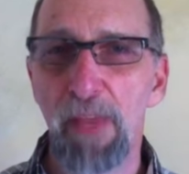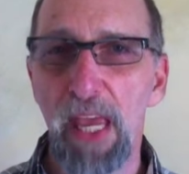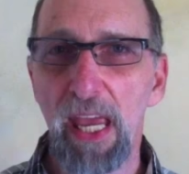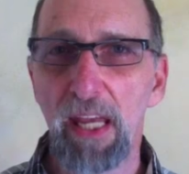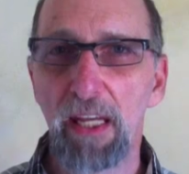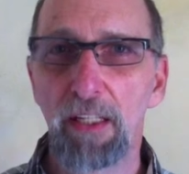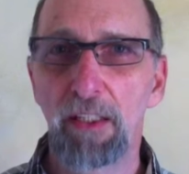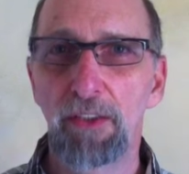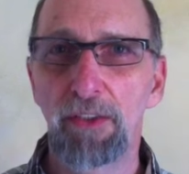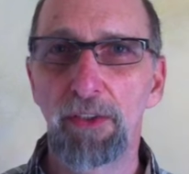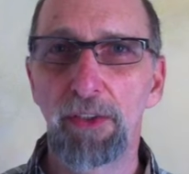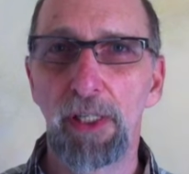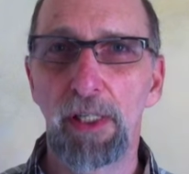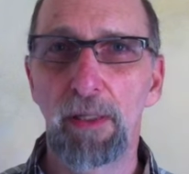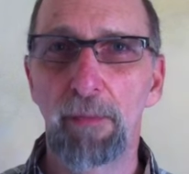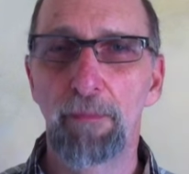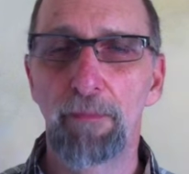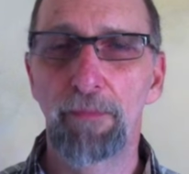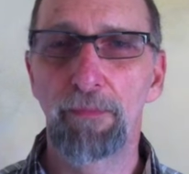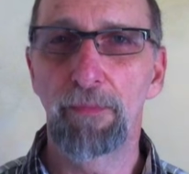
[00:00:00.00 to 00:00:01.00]
And
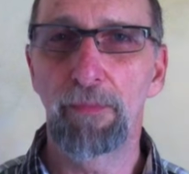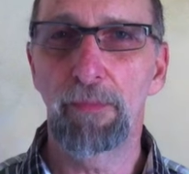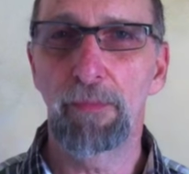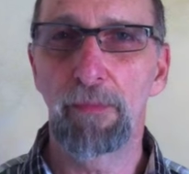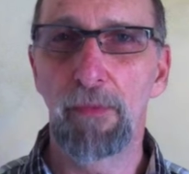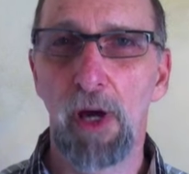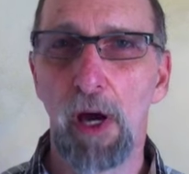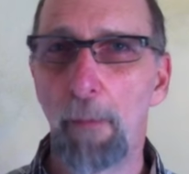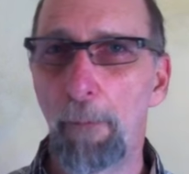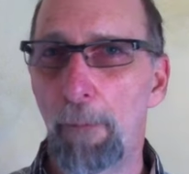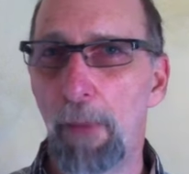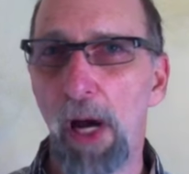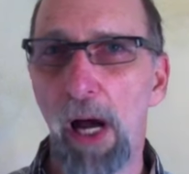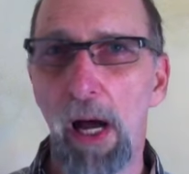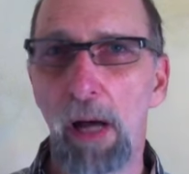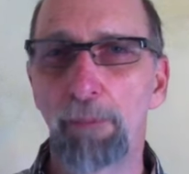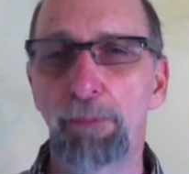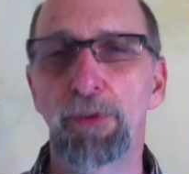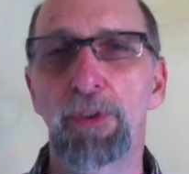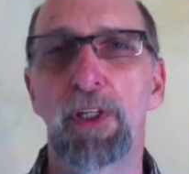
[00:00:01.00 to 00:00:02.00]
up
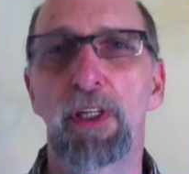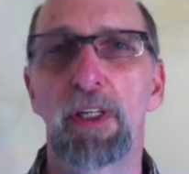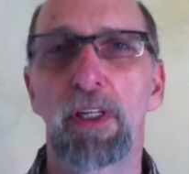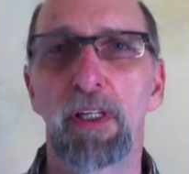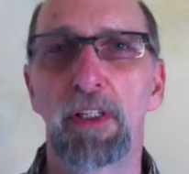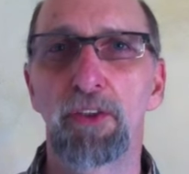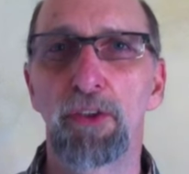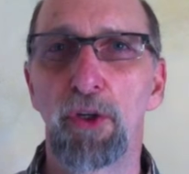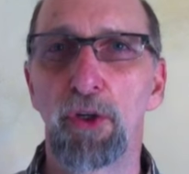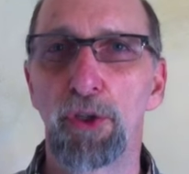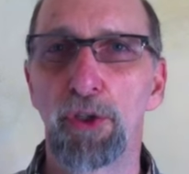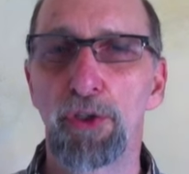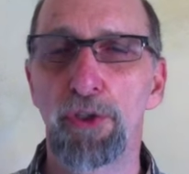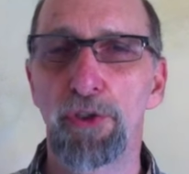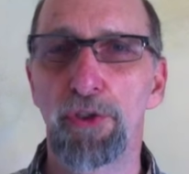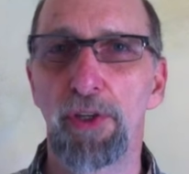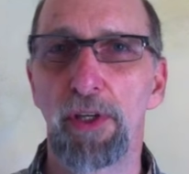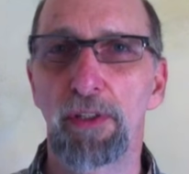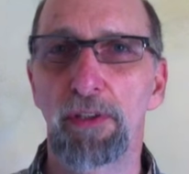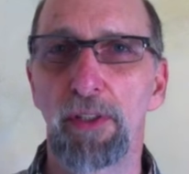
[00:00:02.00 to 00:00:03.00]
popped a
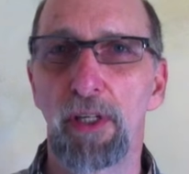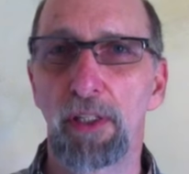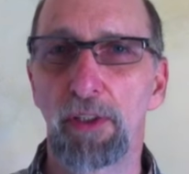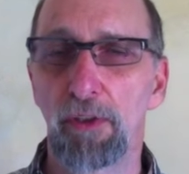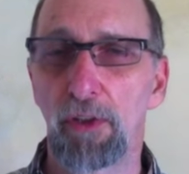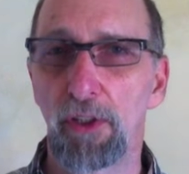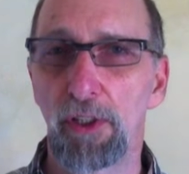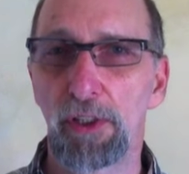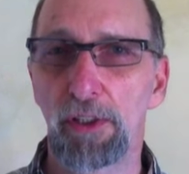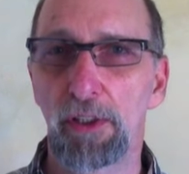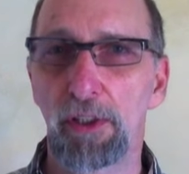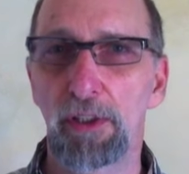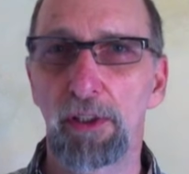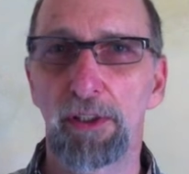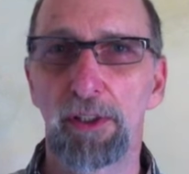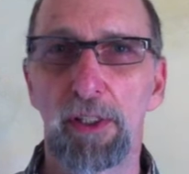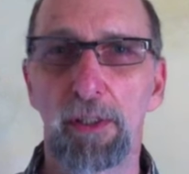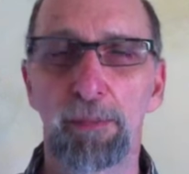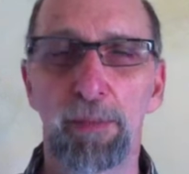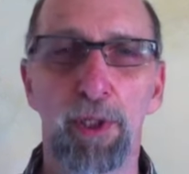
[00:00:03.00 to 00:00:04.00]
notice that an
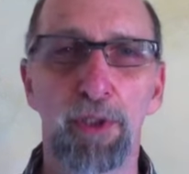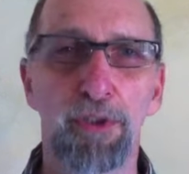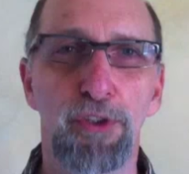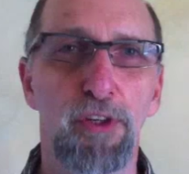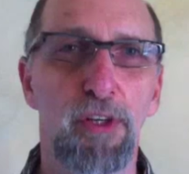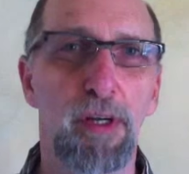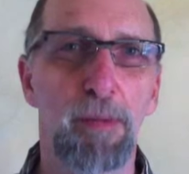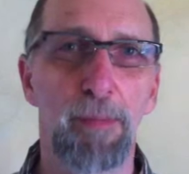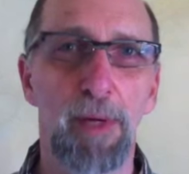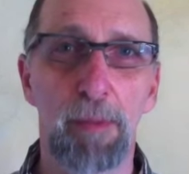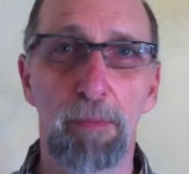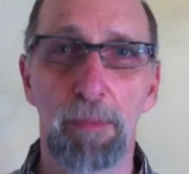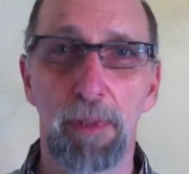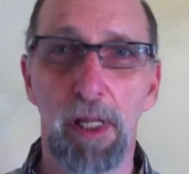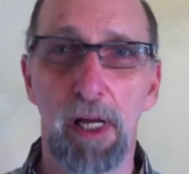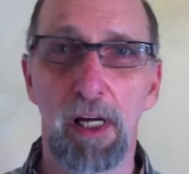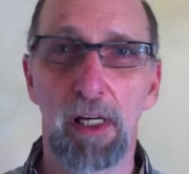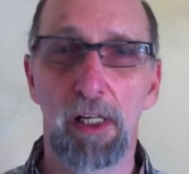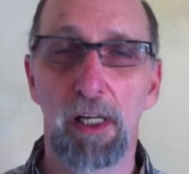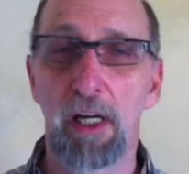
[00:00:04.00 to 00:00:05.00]
article that I posted on my
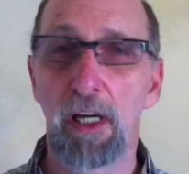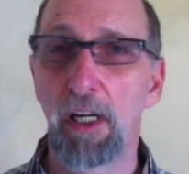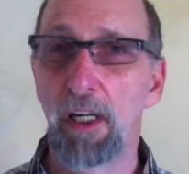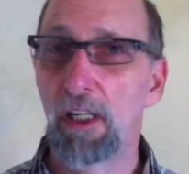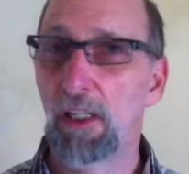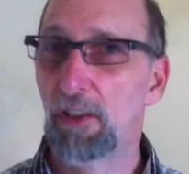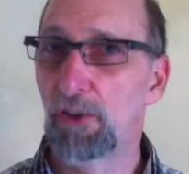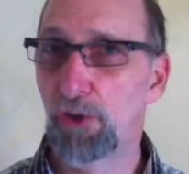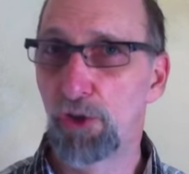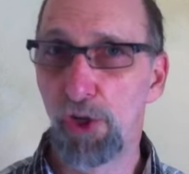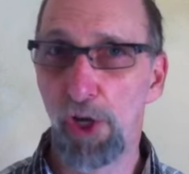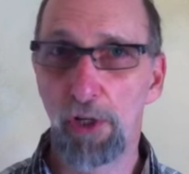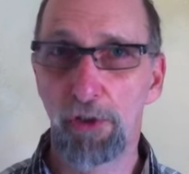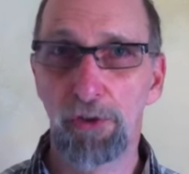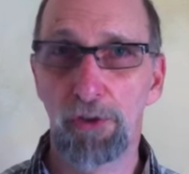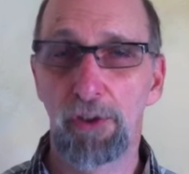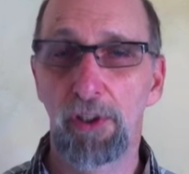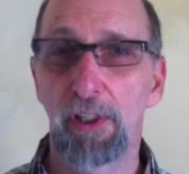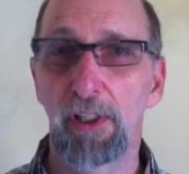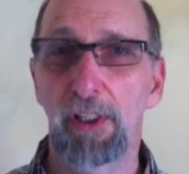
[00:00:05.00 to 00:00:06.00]
blog
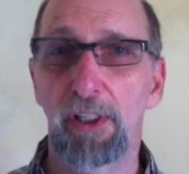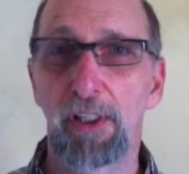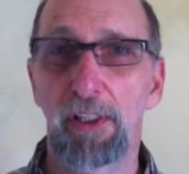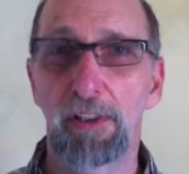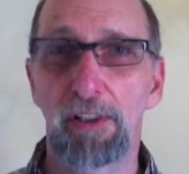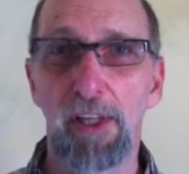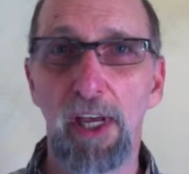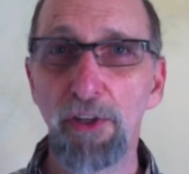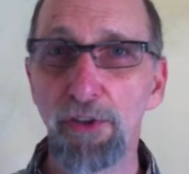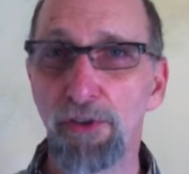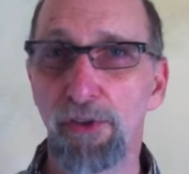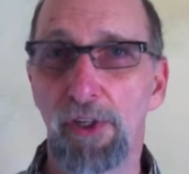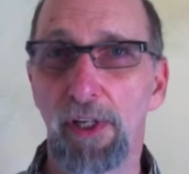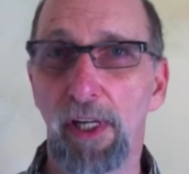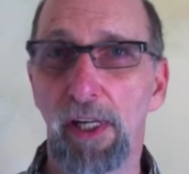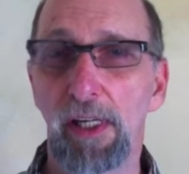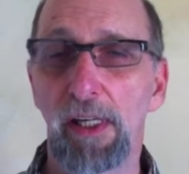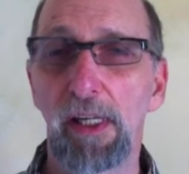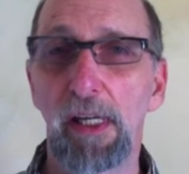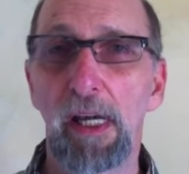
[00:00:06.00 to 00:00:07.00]
just
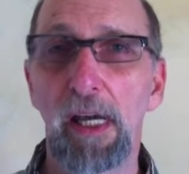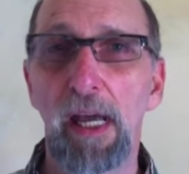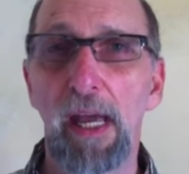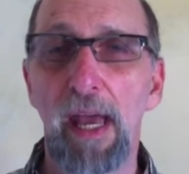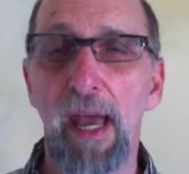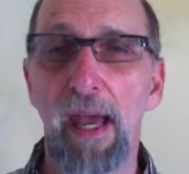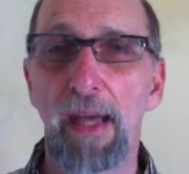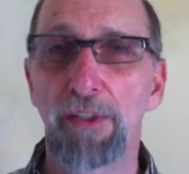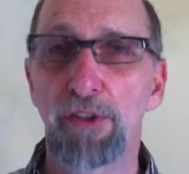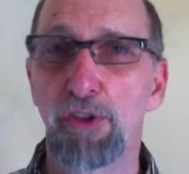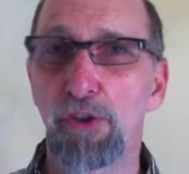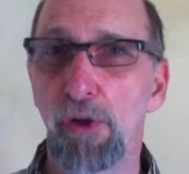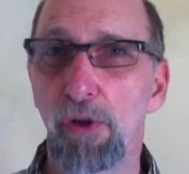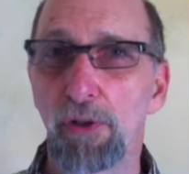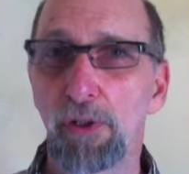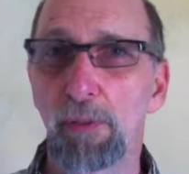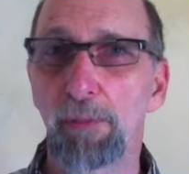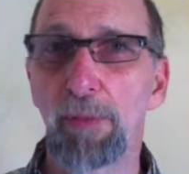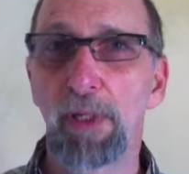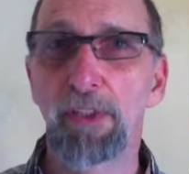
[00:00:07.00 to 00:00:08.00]
yesterday had
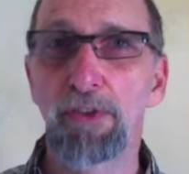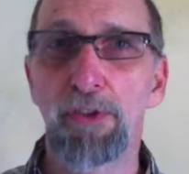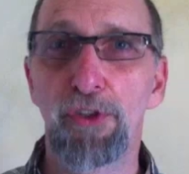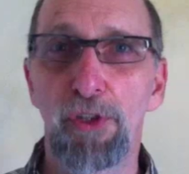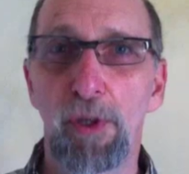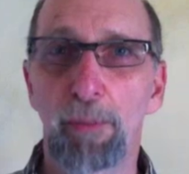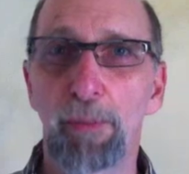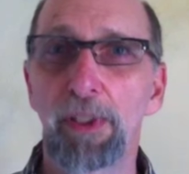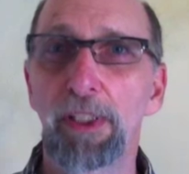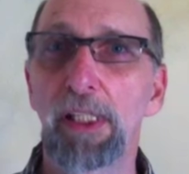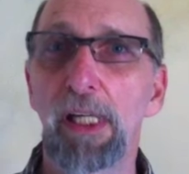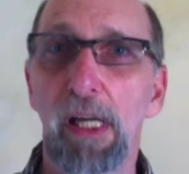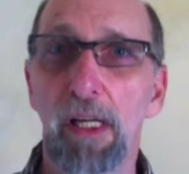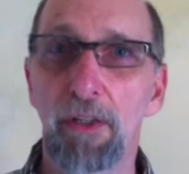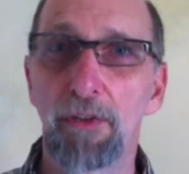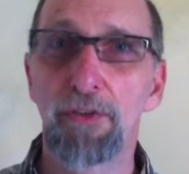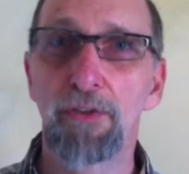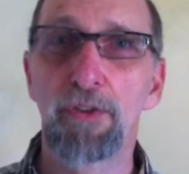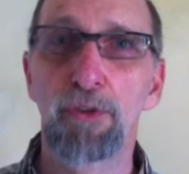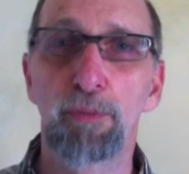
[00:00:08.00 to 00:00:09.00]
showed up on somebody
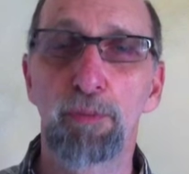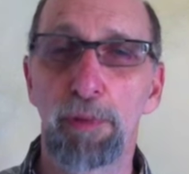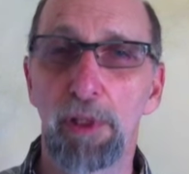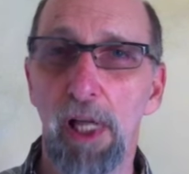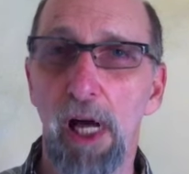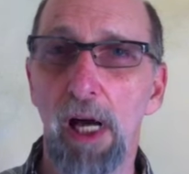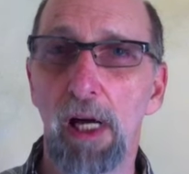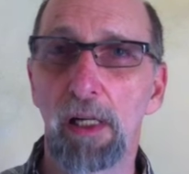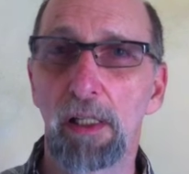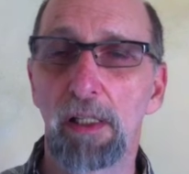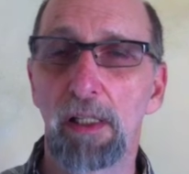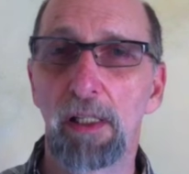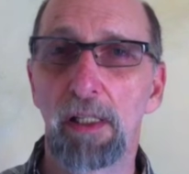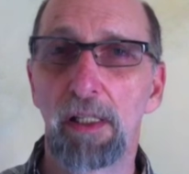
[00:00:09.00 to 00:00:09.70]
else's blog.